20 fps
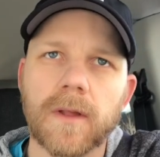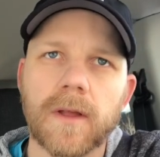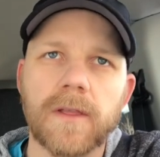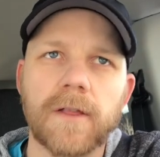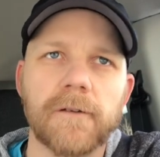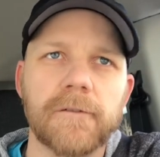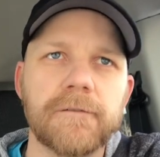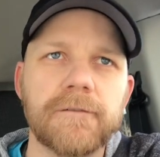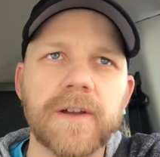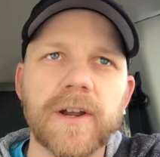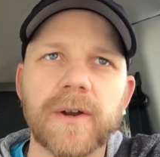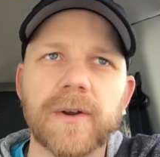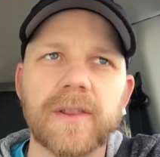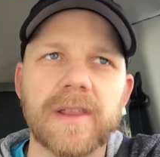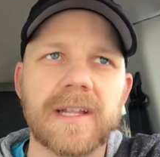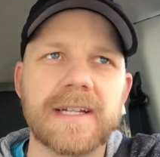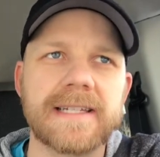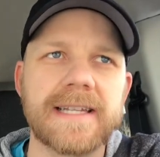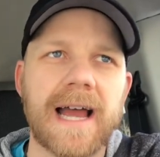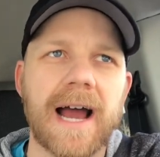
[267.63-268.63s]
the fear
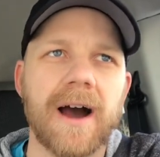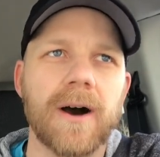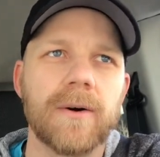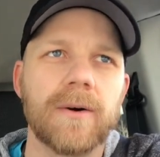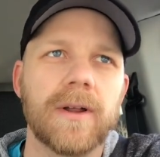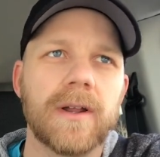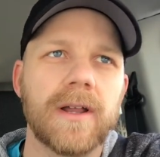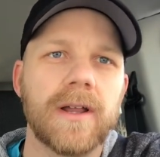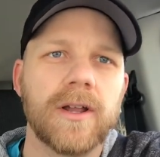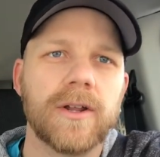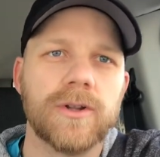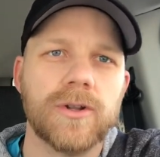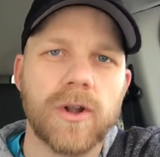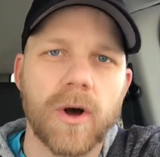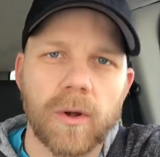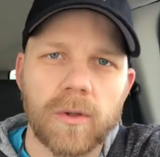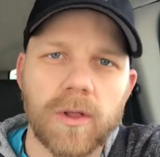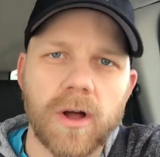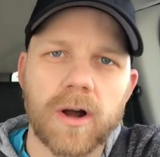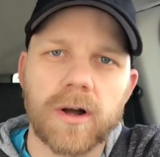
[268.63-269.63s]
and the doubt
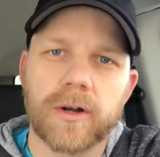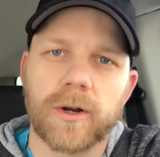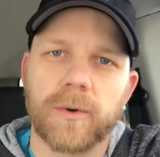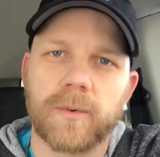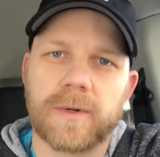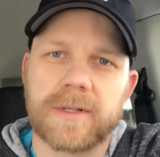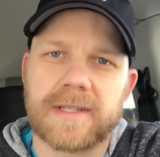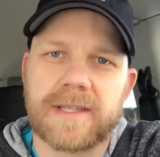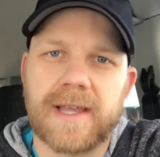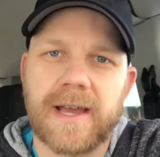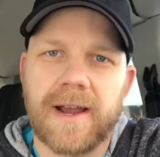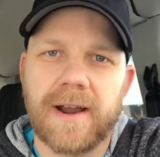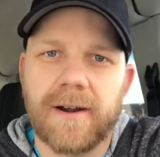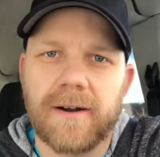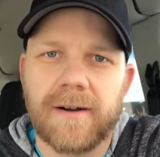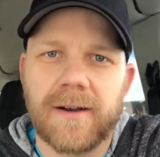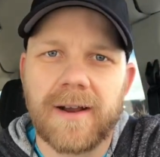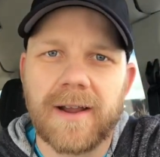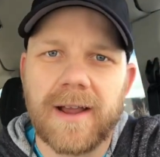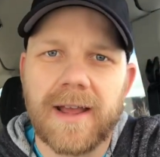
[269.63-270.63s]
no longer was
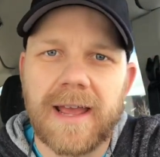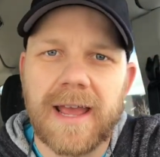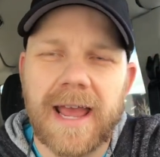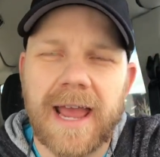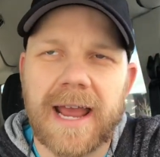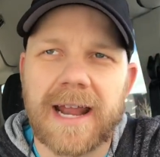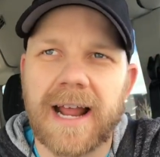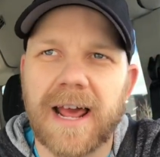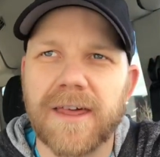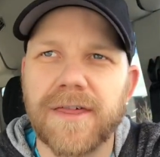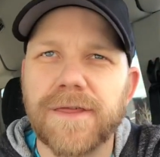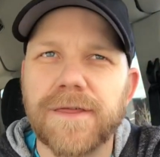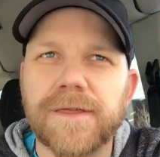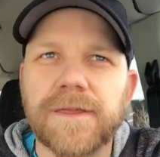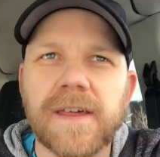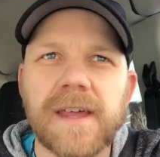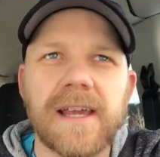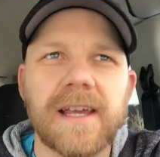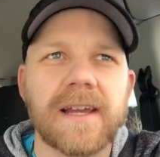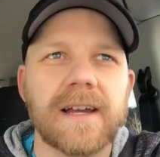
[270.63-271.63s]
there. And I
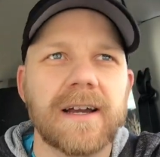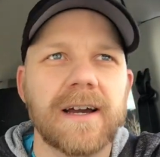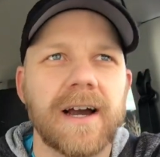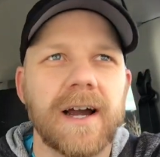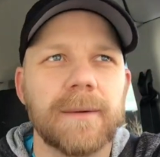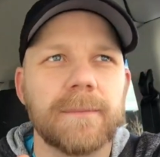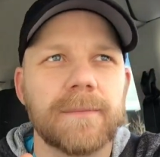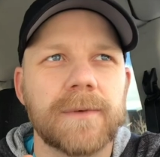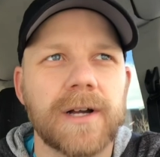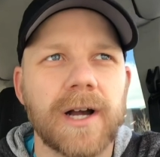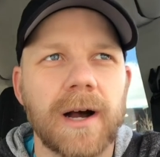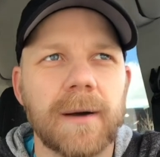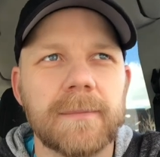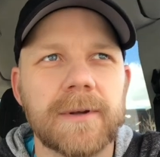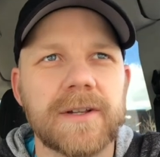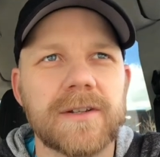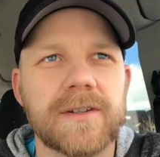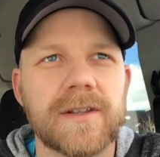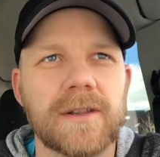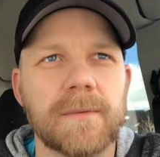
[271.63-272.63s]
think I'm
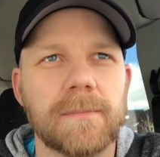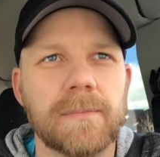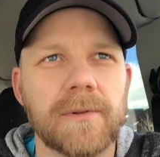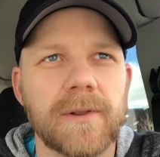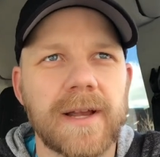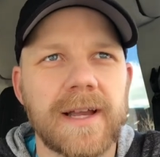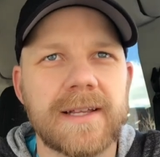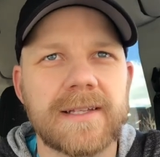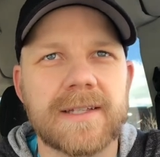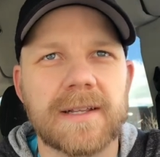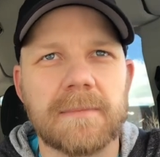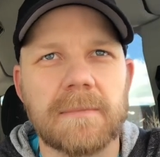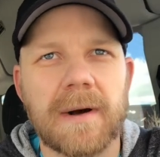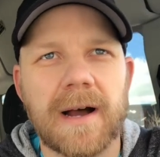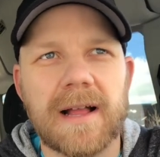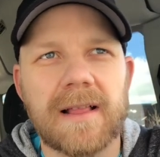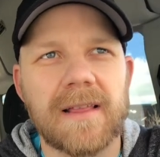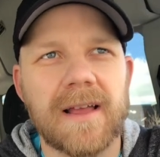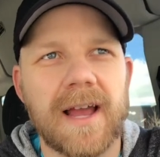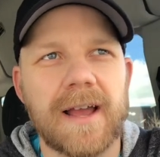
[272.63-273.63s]
coming to the place in
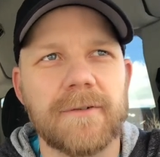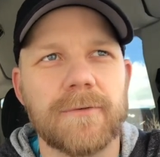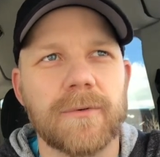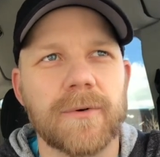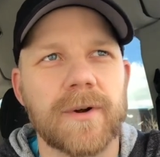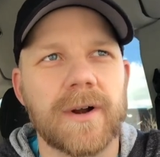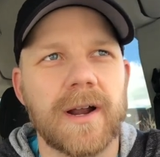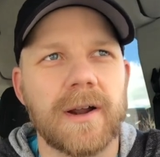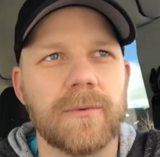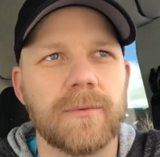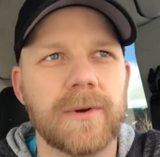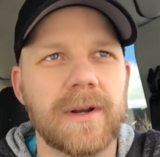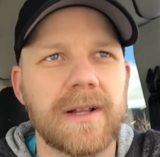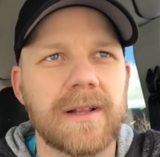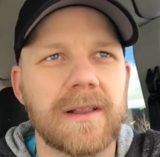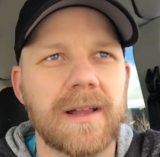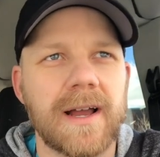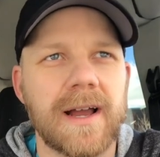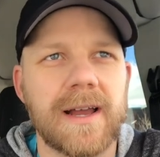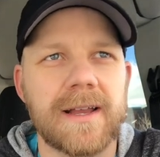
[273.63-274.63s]
my life where I
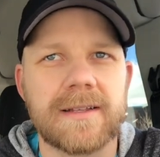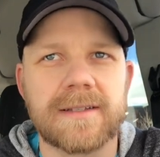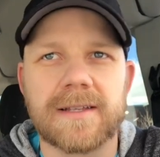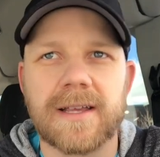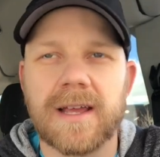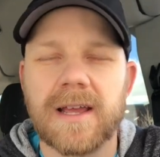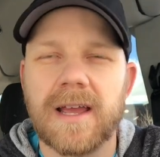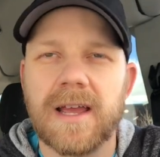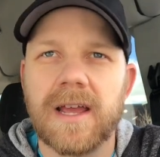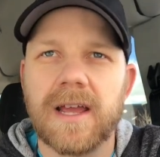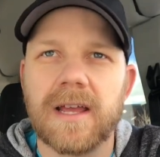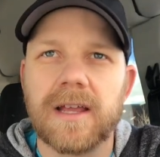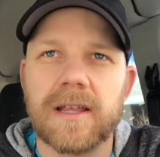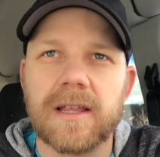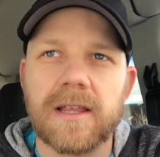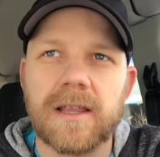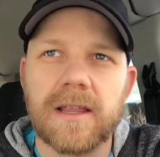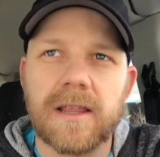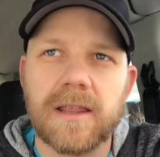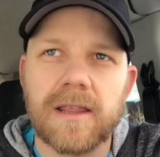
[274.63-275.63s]
realize
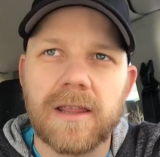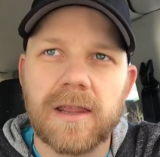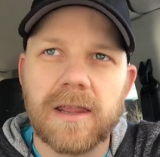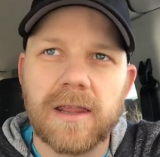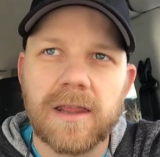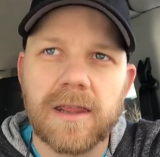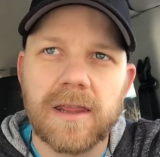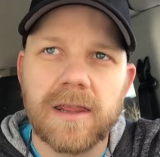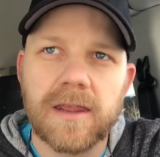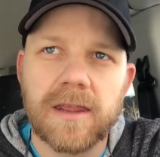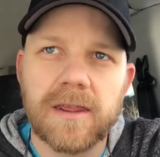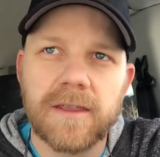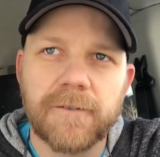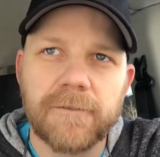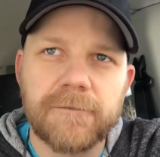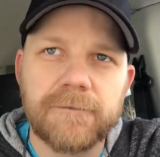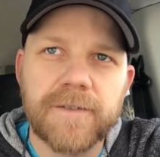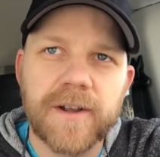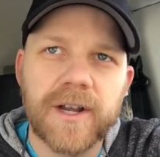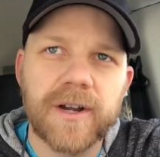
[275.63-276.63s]
the
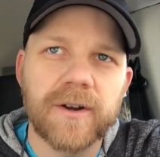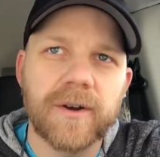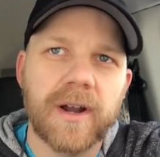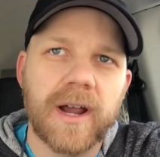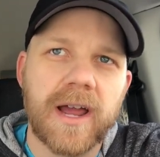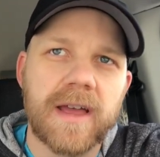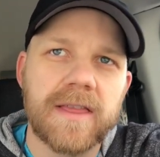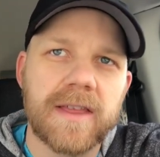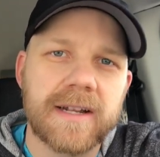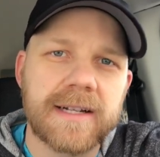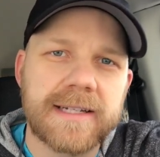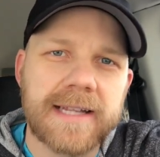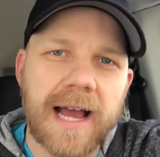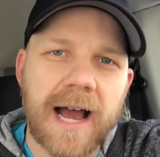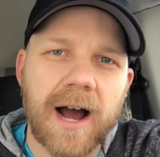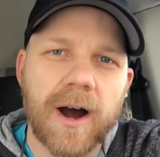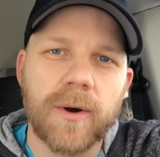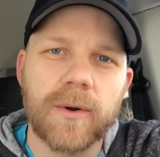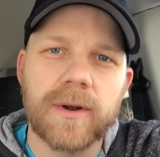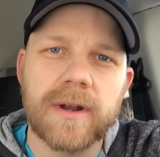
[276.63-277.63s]
fear and the
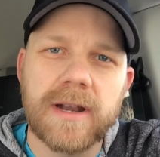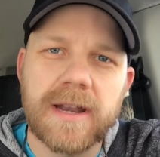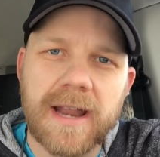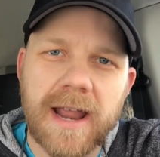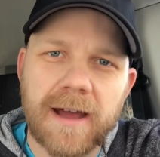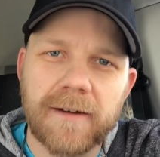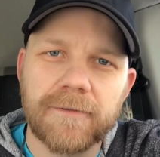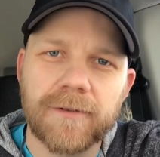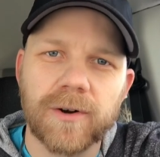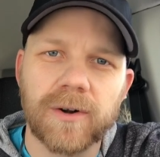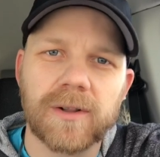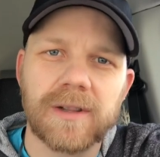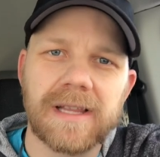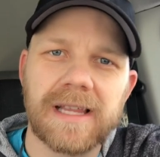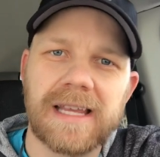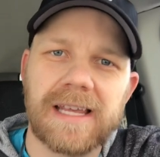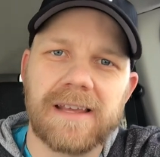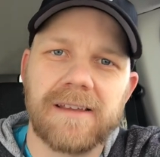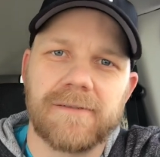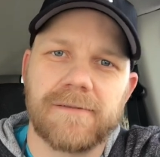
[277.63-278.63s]
doubt never
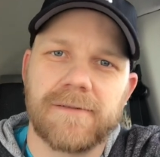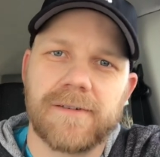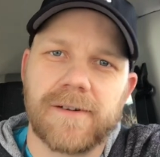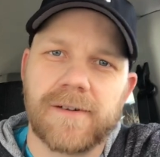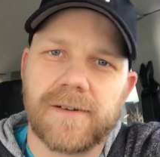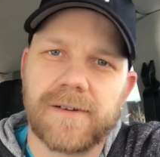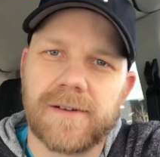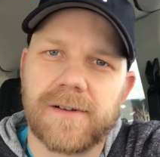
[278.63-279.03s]
leave.